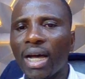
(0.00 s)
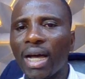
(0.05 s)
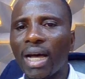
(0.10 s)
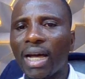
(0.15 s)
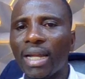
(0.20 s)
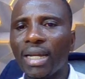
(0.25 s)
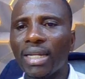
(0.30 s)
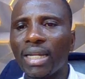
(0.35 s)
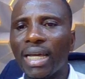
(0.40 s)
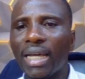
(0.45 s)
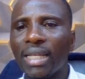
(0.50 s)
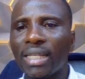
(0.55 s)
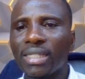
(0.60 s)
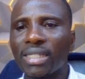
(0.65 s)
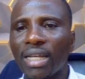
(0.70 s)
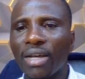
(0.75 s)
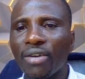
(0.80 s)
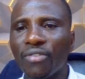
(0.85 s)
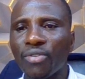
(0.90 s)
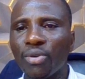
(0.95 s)
and
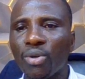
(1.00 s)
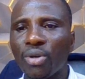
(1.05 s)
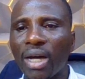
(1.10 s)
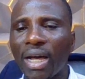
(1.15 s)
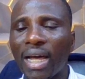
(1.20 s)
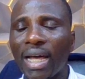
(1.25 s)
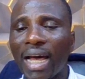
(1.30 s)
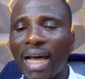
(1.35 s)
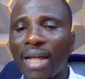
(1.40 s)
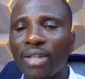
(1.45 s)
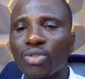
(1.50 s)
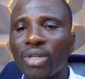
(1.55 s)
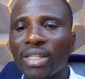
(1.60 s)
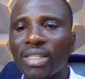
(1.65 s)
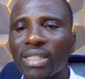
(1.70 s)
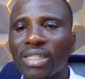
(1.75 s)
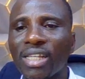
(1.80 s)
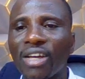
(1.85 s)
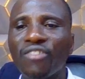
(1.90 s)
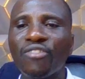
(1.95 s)

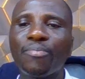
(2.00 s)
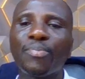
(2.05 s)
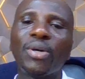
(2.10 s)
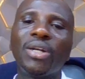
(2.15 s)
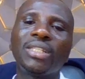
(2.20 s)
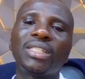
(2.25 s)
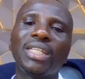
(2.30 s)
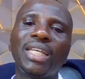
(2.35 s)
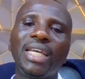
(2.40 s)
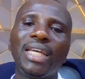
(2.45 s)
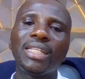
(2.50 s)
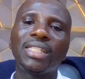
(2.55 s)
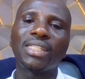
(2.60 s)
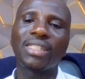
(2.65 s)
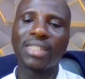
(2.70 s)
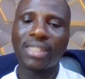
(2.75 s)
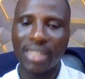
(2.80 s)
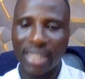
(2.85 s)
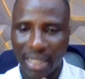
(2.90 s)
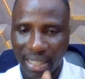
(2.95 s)

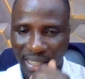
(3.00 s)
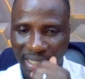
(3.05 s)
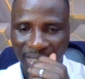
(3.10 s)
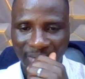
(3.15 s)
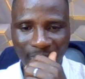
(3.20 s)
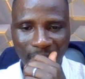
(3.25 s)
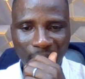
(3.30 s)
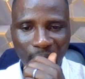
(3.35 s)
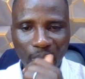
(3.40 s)
27.86.